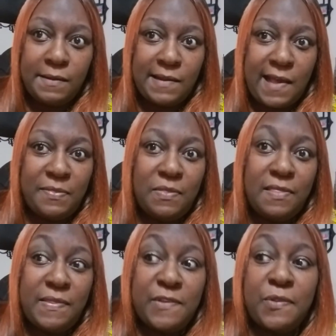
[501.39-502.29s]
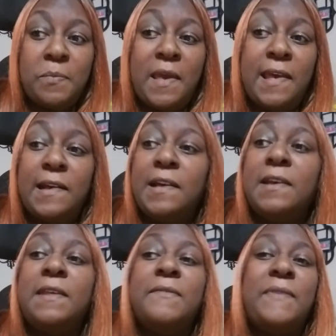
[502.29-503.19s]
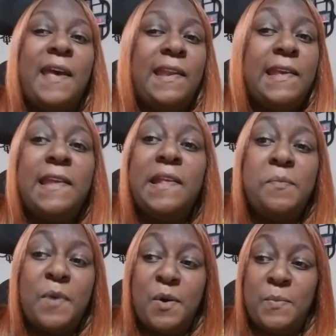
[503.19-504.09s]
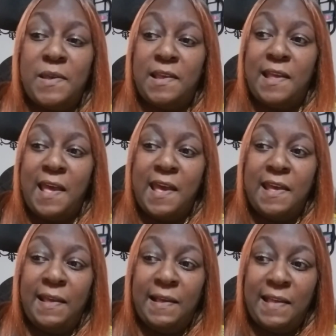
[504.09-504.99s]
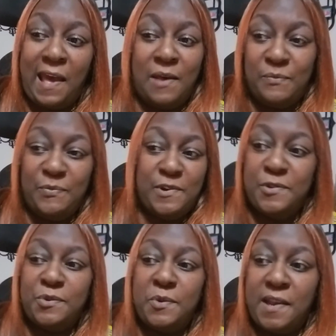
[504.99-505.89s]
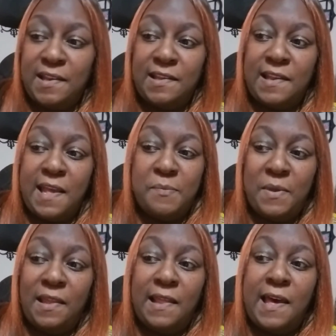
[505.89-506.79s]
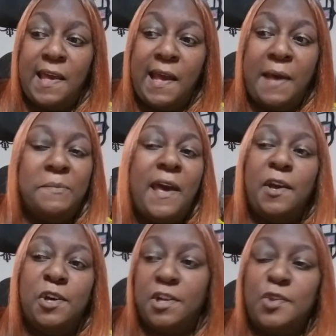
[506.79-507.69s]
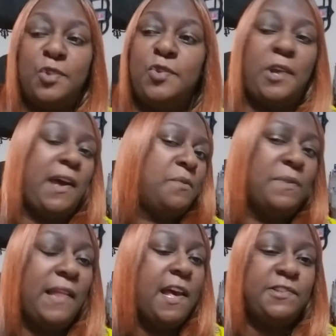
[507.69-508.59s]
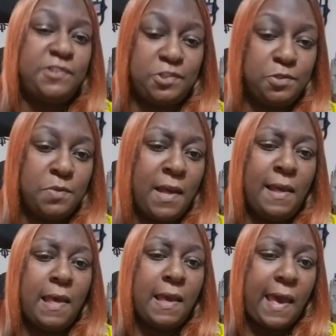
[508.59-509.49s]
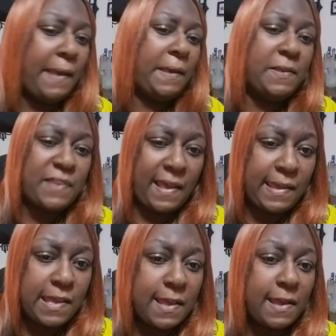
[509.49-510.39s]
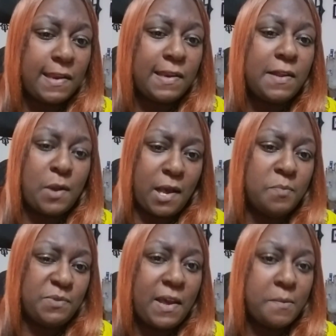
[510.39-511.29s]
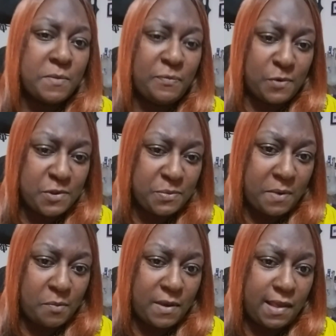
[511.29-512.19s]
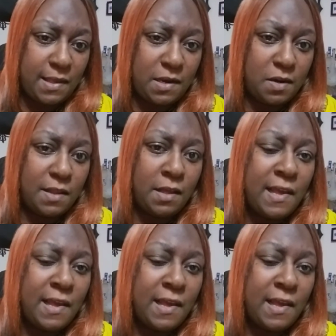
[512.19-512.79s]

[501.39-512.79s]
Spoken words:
like, this man could have at any moment got frustrated and been like, I'm not going to try to relax you because I can't get in there. I'm going to force my way in there.